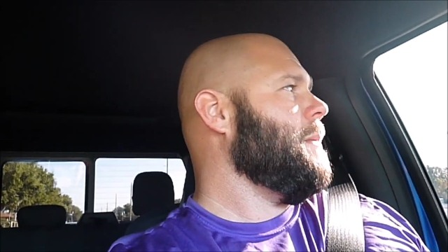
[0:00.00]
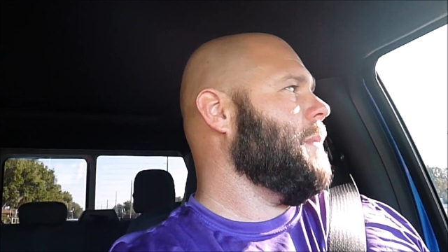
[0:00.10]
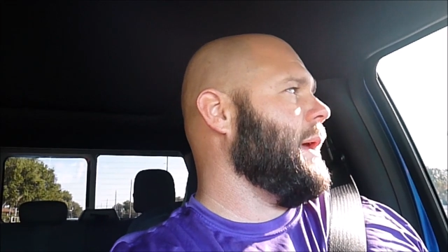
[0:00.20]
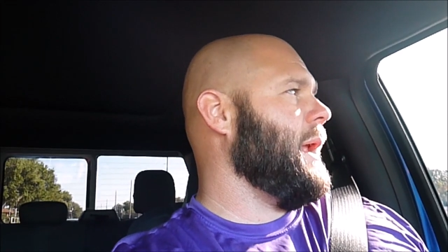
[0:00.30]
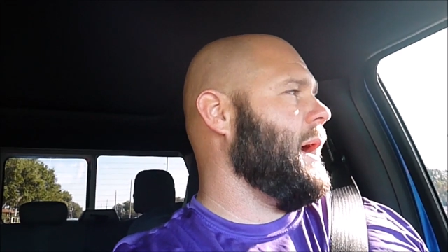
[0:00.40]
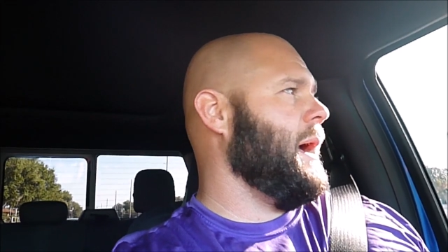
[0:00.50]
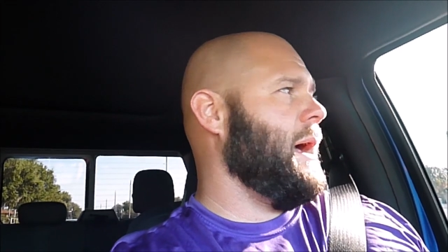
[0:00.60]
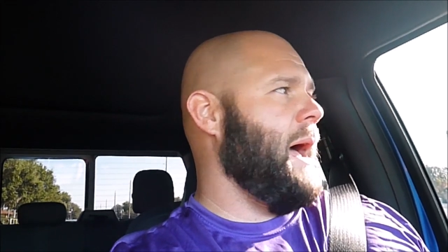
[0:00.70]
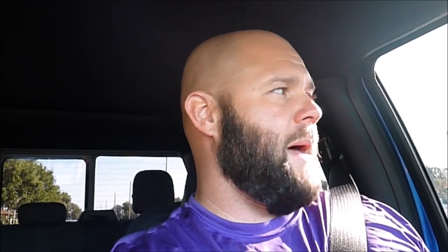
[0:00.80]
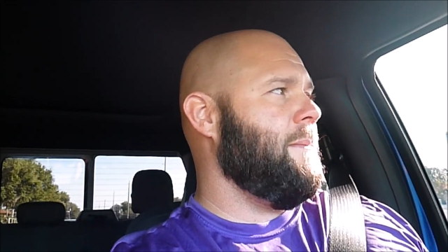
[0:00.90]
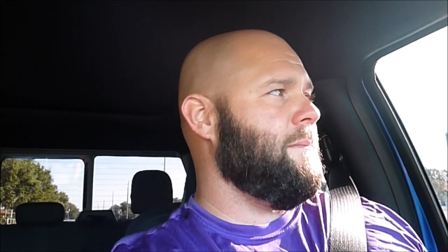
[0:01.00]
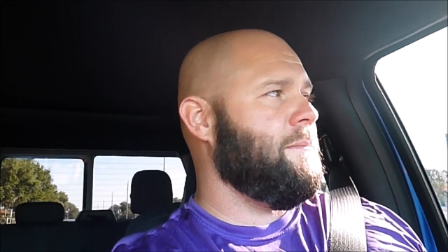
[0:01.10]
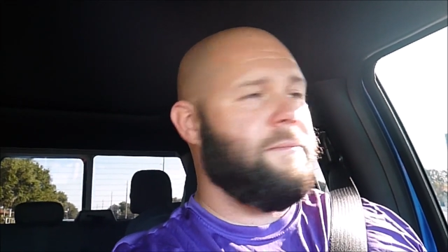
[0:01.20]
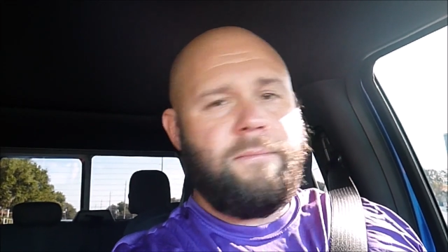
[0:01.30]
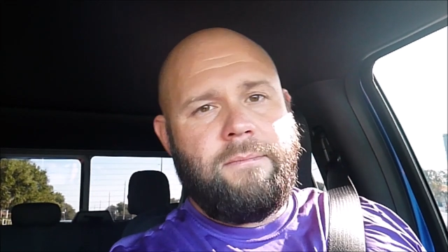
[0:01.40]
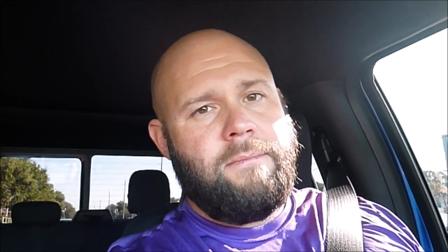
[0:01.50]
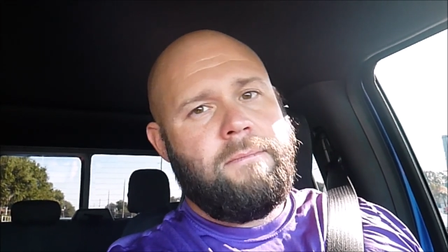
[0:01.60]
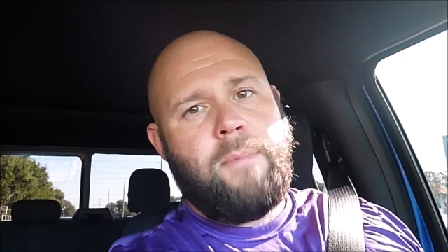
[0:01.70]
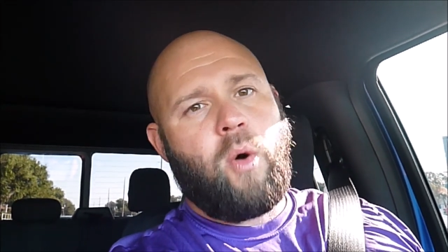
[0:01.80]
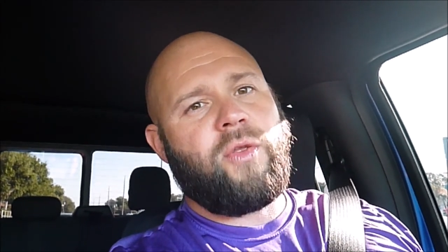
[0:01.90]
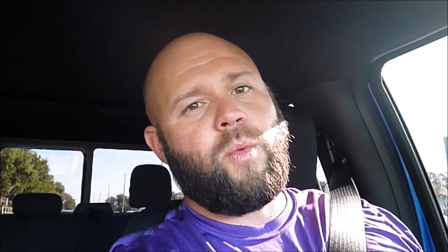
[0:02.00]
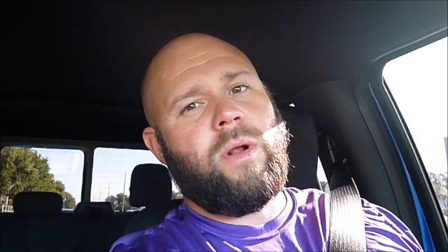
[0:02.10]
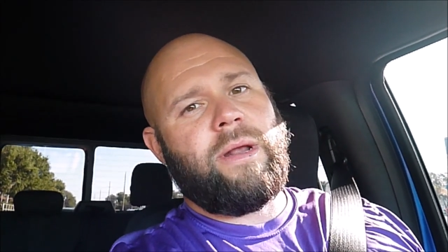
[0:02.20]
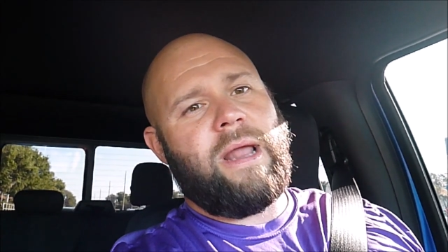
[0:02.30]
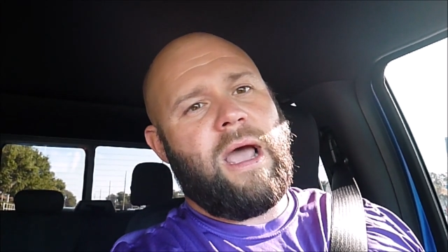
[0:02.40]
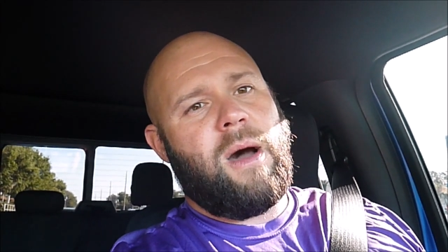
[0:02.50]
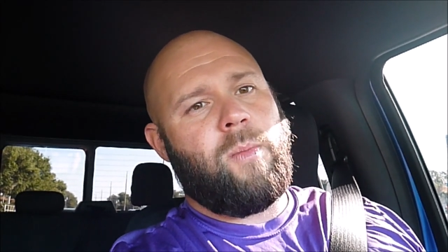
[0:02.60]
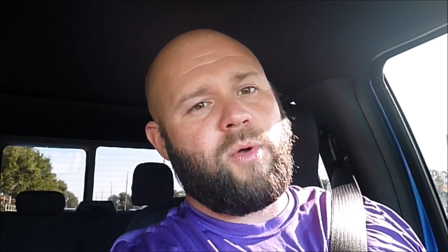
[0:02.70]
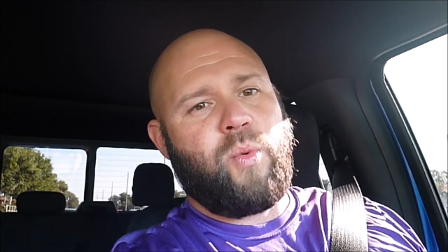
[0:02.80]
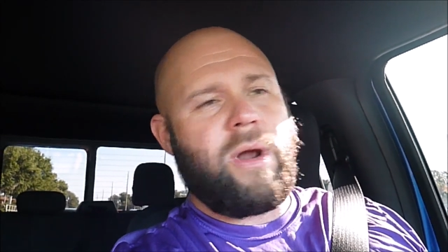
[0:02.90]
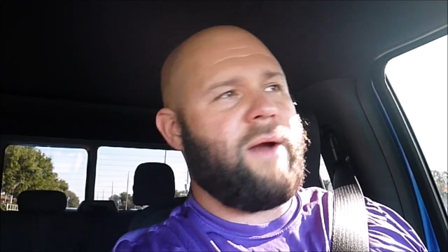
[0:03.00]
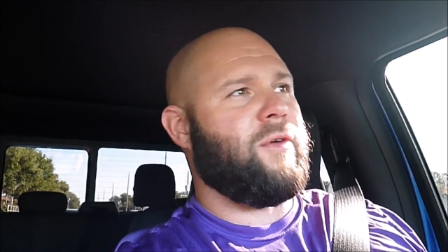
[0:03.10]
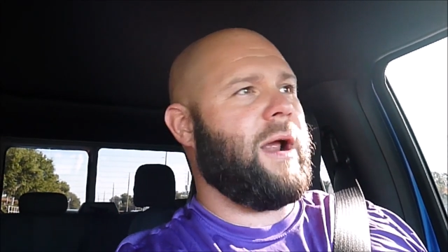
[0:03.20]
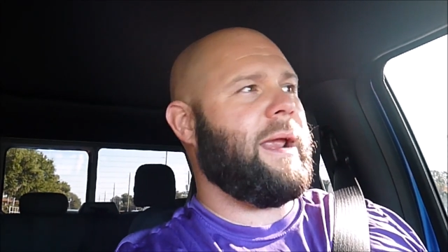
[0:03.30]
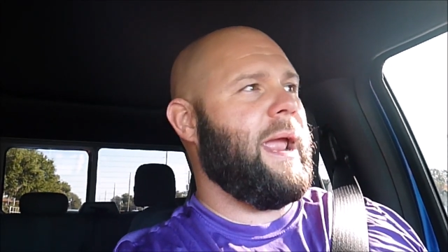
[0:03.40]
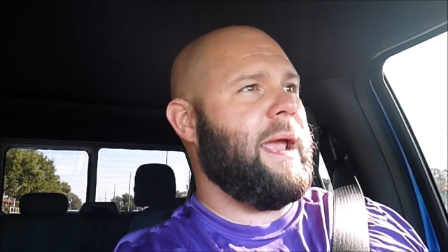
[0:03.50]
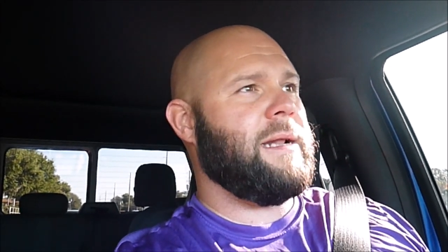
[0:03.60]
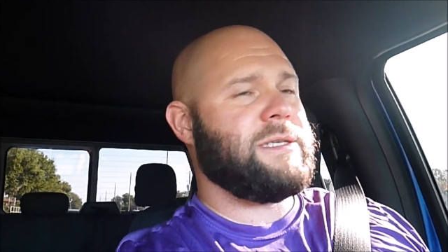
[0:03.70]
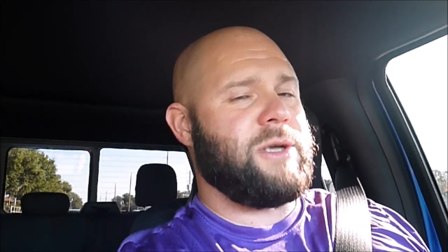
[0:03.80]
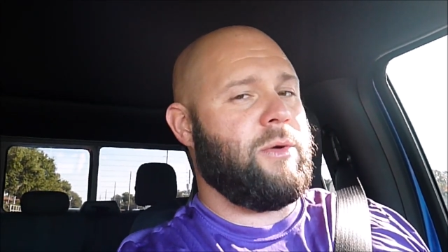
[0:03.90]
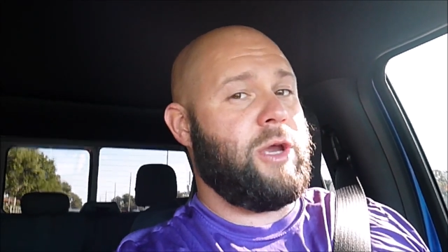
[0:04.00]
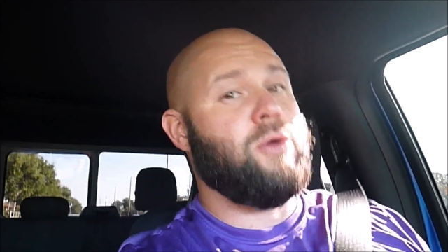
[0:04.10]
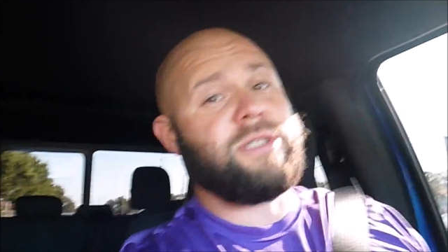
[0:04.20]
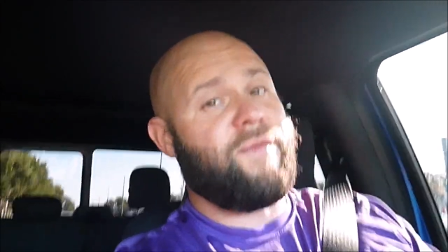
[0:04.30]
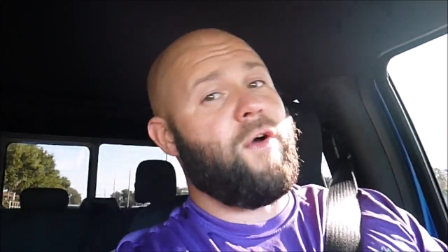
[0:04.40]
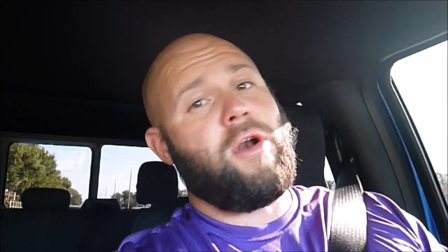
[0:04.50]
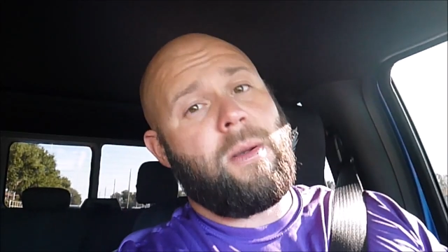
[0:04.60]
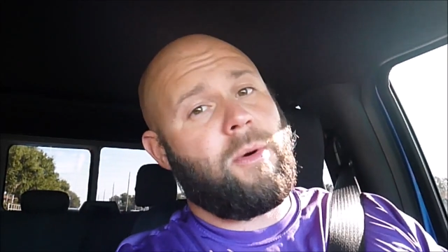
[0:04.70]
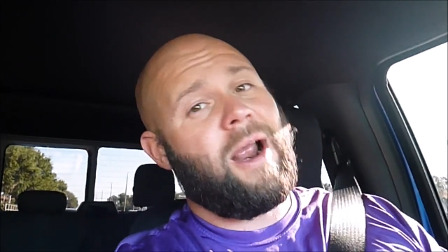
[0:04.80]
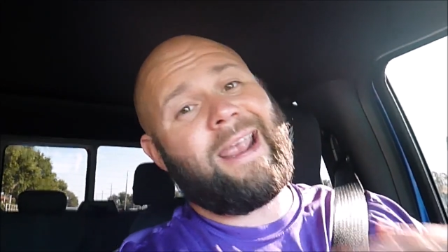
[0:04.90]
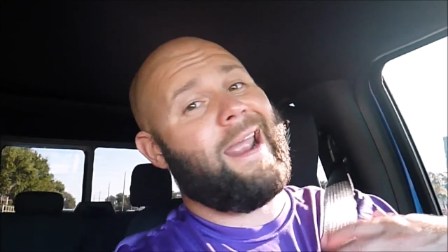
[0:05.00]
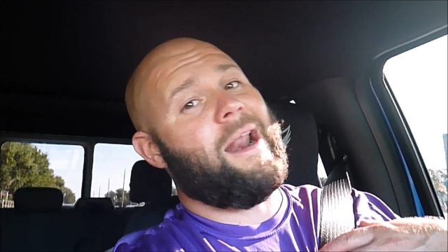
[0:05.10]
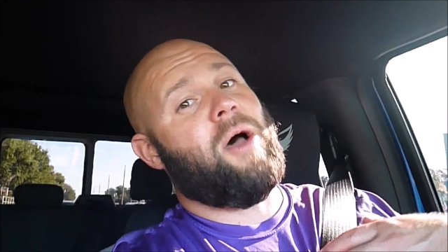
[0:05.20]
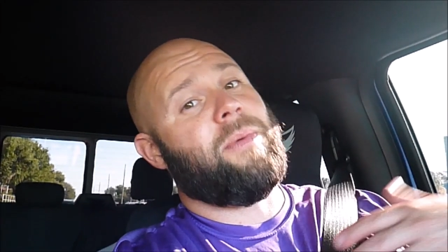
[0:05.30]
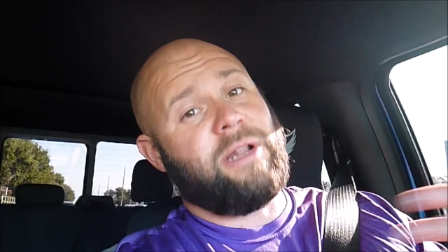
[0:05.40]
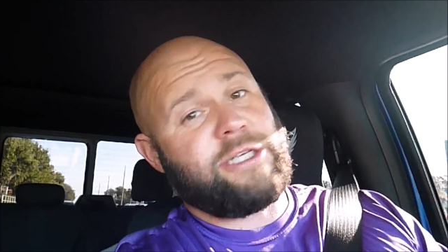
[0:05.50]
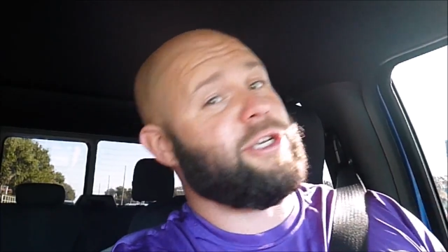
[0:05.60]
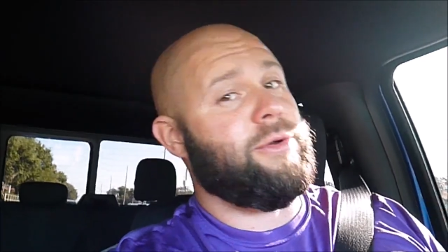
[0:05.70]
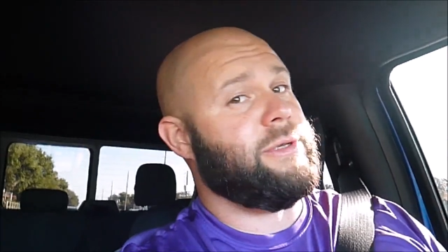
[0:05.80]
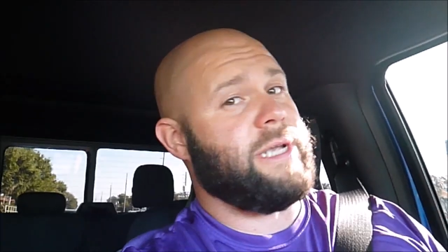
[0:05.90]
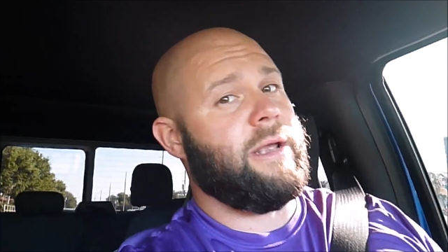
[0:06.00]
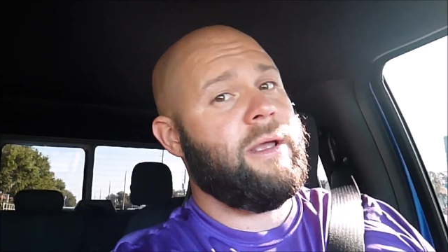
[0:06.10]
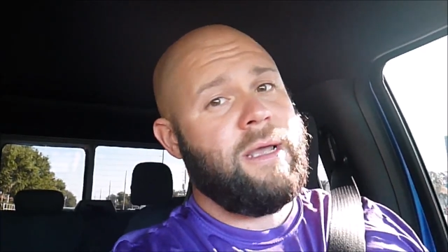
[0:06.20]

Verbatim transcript: But uh, I'm more than willing to help with whatever I can. So use the phone number. I can't help unless you use it.